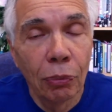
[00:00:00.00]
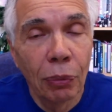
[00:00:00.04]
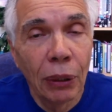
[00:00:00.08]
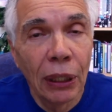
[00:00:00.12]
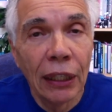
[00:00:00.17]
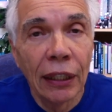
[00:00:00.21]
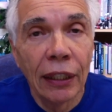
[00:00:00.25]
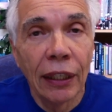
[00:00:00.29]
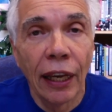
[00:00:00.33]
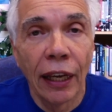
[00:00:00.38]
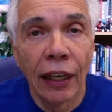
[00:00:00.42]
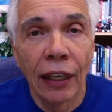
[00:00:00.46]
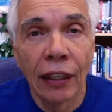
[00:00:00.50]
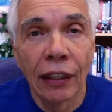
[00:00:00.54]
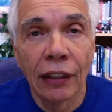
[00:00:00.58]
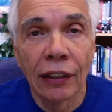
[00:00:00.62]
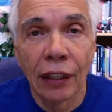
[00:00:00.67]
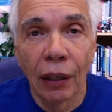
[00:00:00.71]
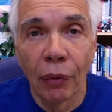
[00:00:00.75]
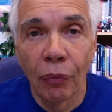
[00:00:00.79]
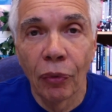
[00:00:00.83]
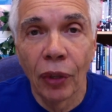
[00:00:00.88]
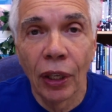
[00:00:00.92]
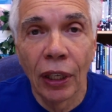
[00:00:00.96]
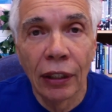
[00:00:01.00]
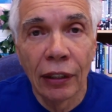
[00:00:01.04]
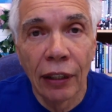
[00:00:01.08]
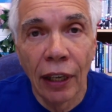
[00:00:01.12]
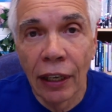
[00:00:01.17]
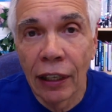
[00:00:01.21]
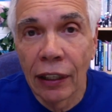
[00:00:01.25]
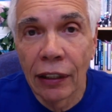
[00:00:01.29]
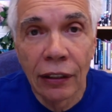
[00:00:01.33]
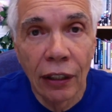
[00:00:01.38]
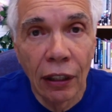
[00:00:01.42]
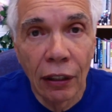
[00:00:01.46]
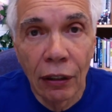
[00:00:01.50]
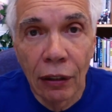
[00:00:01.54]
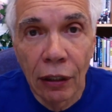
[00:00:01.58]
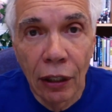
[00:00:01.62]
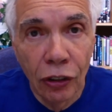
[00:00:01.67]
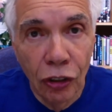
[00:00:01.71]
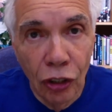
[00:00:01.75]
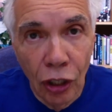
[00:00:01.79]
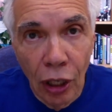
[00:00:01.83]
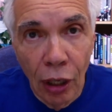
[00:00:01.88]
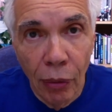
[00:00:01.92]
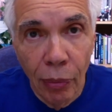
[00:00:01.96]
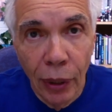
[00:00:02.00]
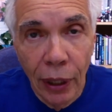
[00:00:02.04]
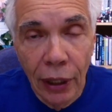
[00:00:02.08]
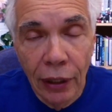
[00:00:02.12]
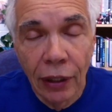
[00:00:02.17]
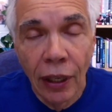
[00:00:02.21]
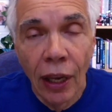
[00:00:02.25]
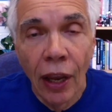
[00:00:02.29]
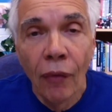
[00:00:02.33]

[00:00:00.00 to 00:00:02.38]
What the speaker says: be getting something that isn't legitimate,